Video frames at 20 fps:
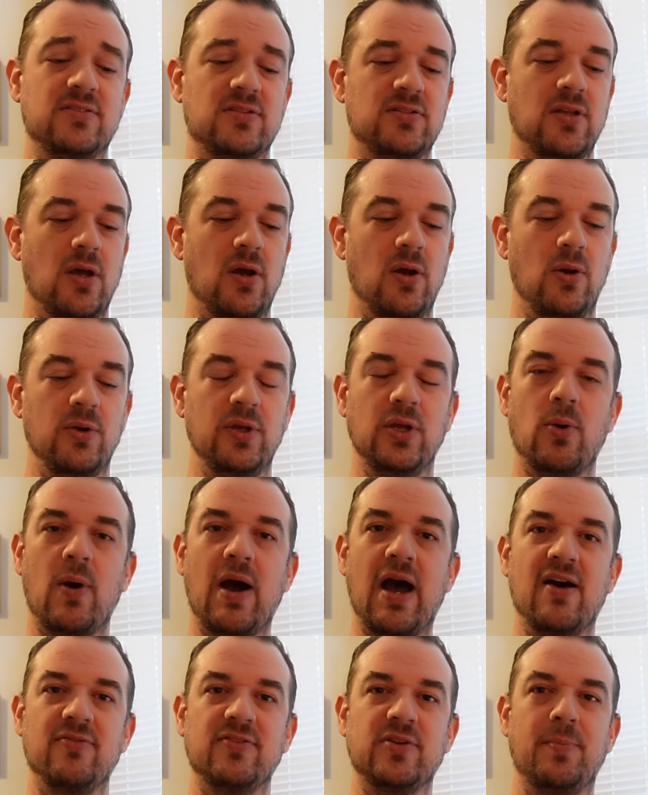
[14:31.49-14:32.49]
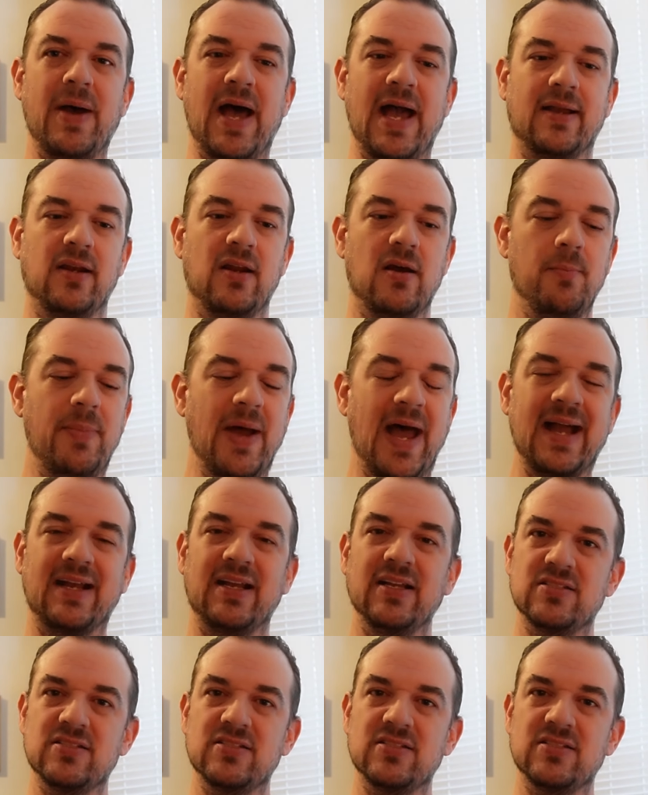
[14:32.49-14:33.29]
so you don't have to pack and unpack.